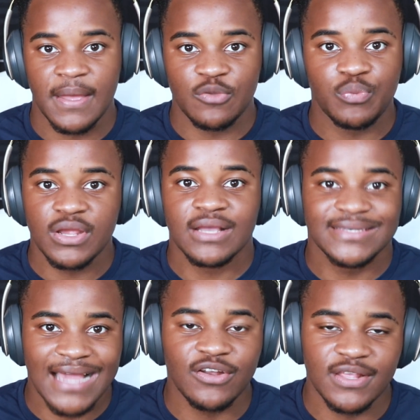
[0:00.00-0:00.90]
You're putting
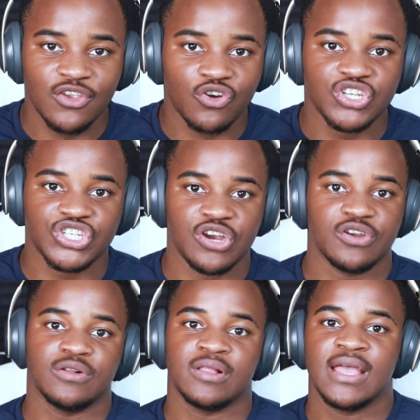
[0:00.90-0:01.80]
it down in your
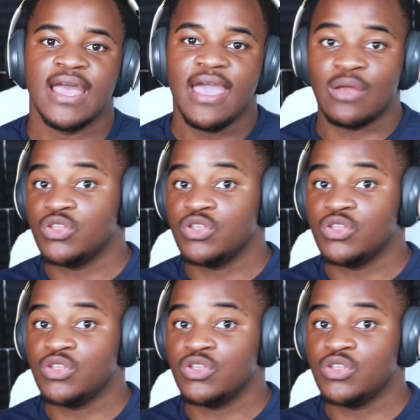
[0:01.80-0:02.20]
journal. And